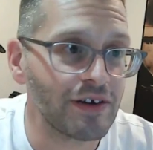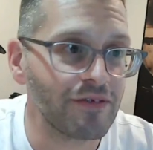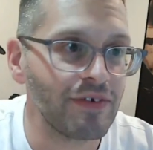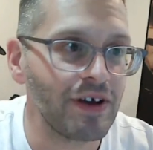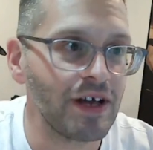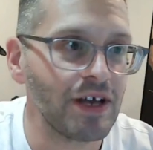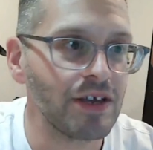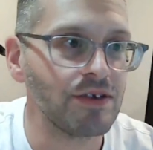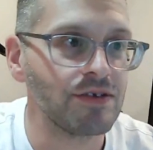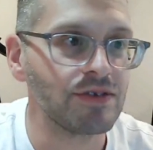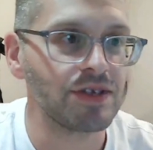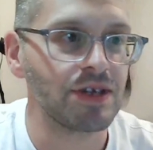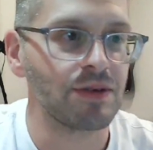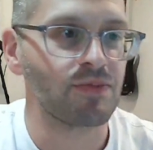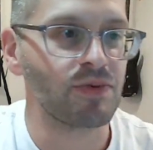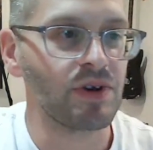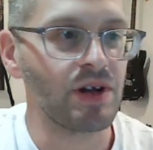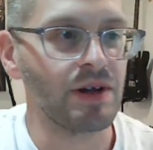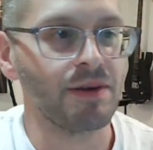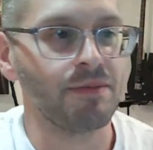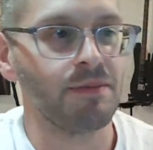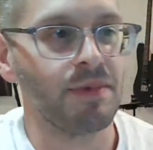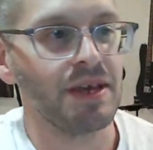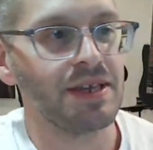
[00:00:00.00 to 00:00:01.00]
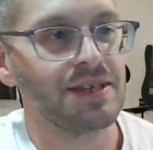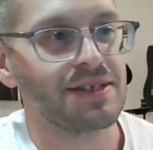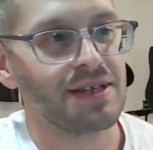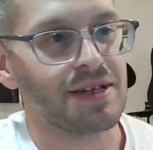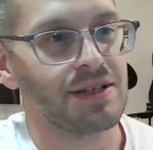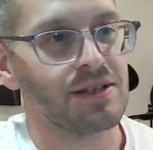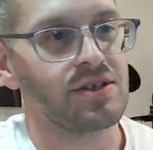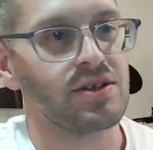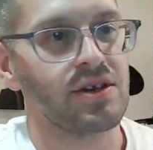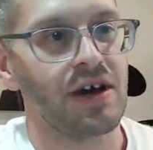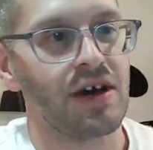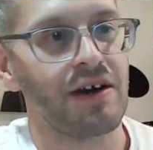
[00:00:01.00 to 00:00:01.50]
values, it probably makes
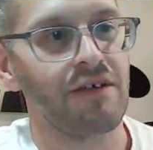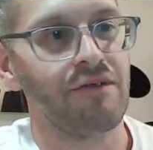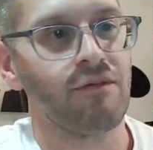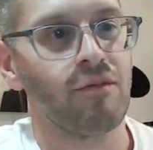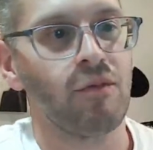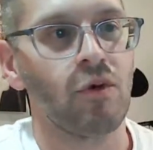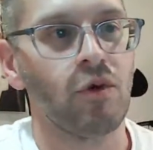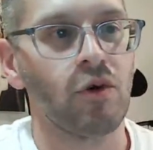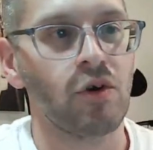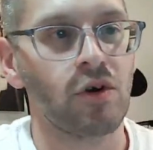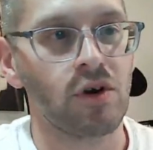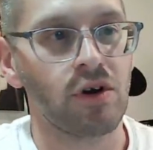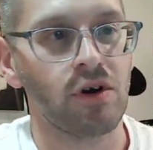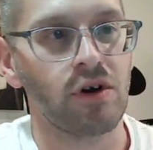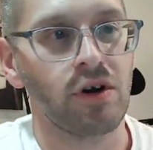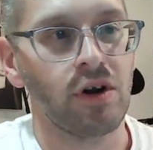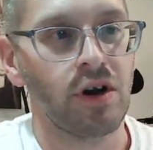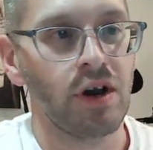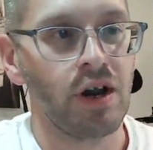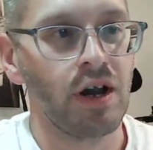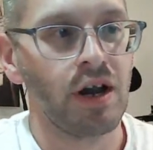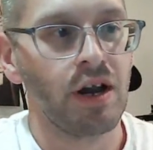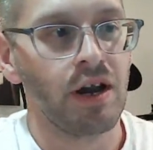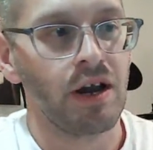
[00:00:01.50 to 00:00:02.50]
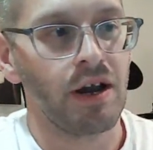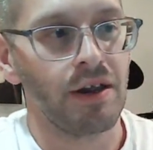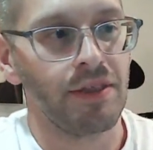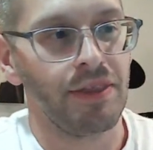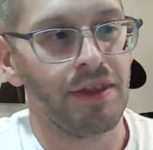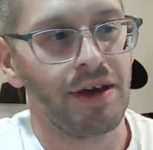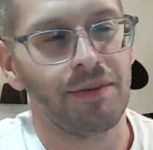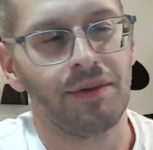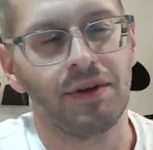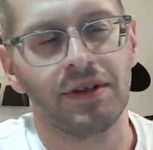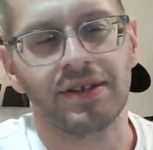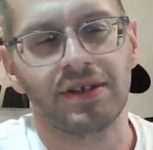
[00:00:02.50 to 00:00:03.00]
sense to have more,
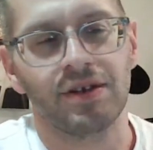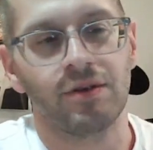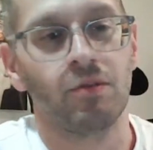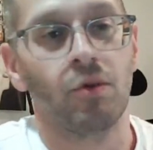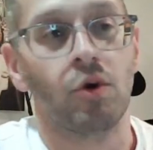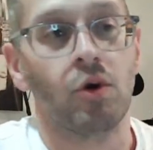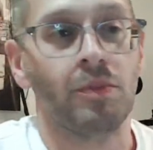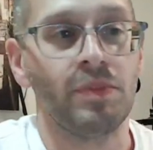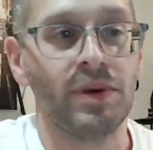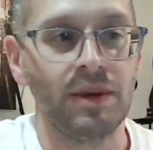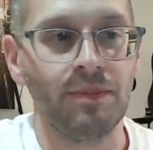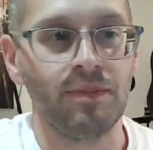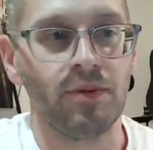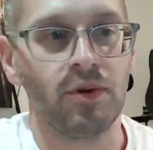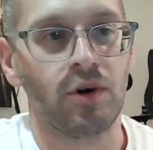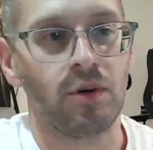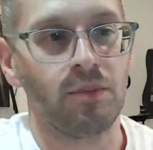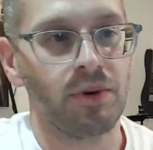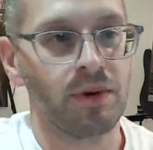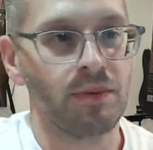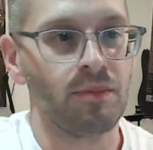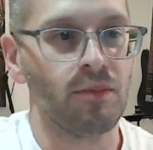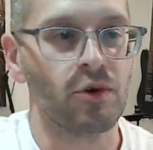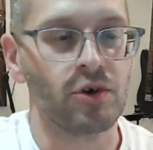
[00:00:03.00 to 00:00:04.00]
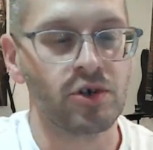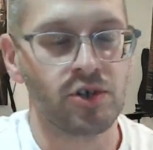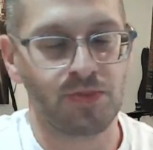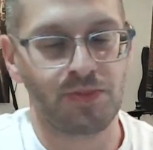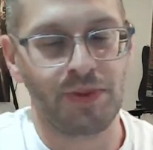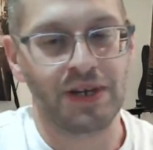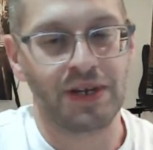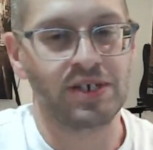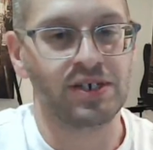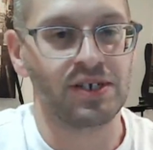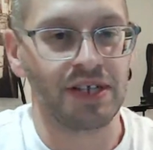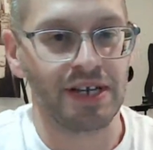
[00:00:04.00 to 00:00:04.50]
not necessarily more people, but more
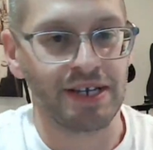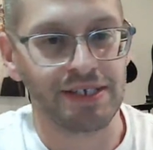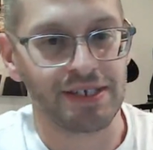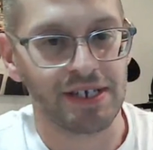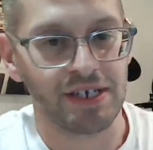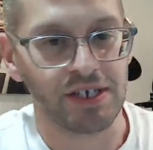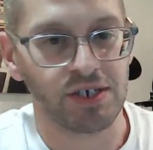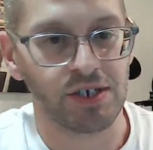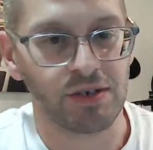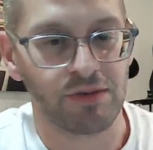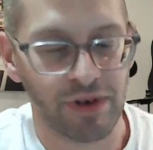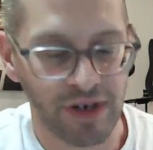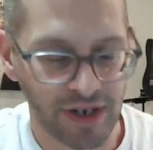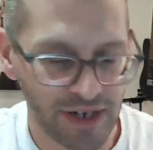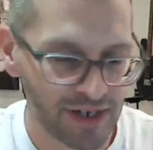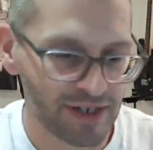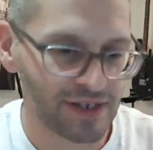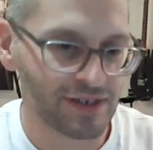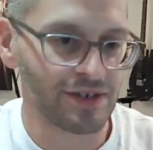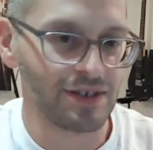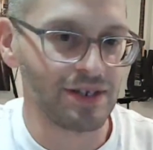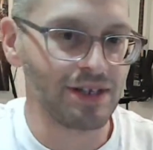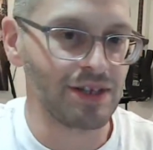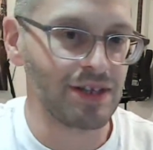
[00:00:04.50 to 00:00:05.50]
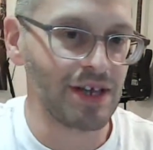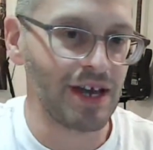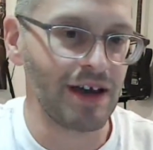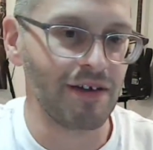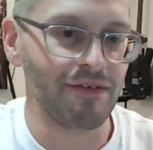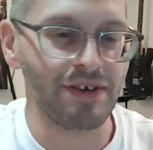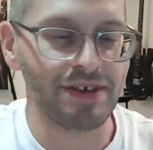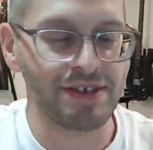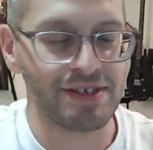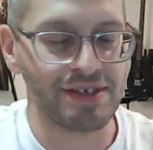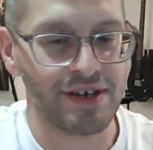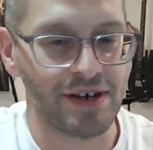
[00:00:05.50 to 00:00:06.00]
specialization, right? Because you need to have
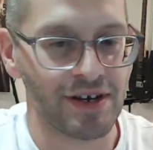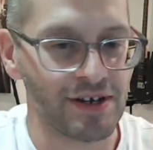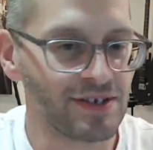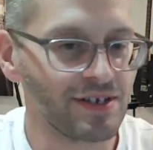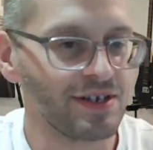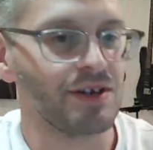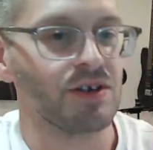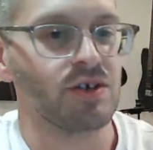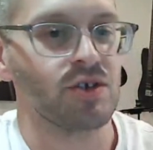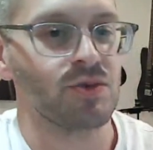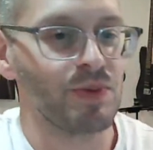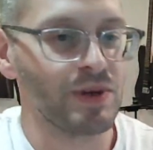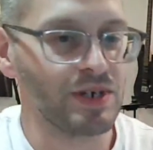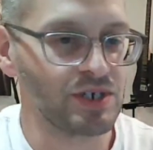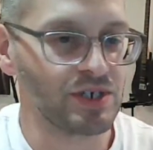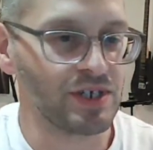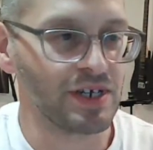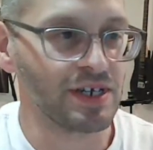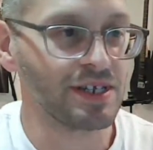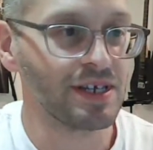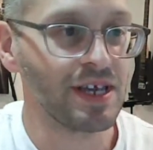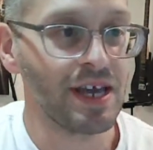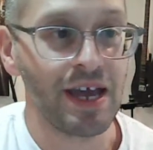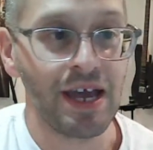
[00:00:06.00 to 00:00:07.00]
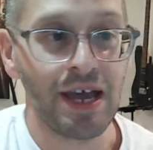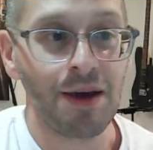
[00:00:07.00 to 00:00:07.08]
SDRs that are specialized.